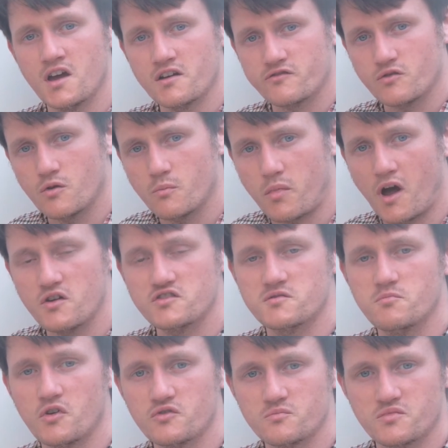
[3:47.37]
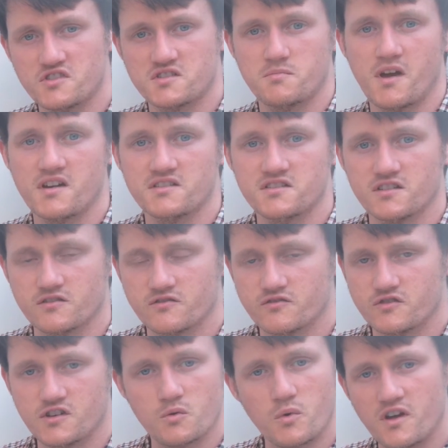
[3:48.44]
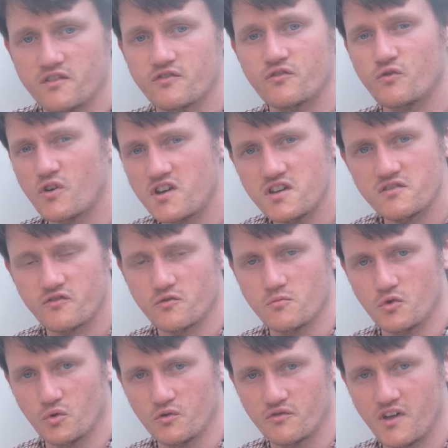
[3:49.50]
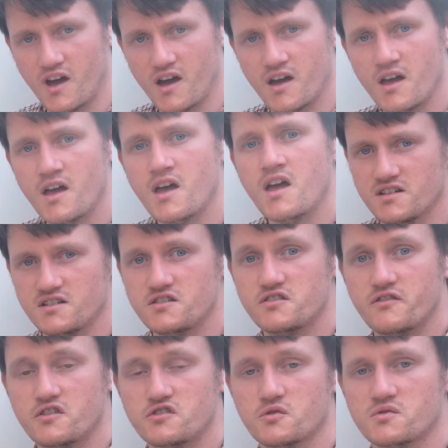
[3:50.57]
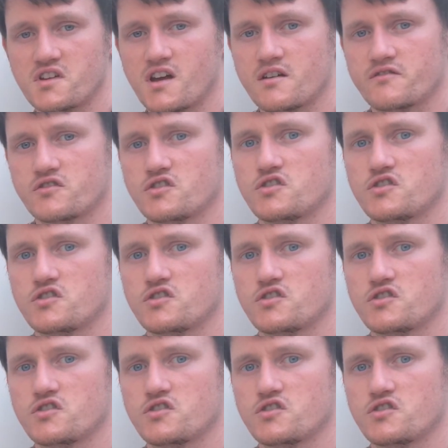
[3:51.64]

From a postmodern perspective, we're free from all of that and individuals have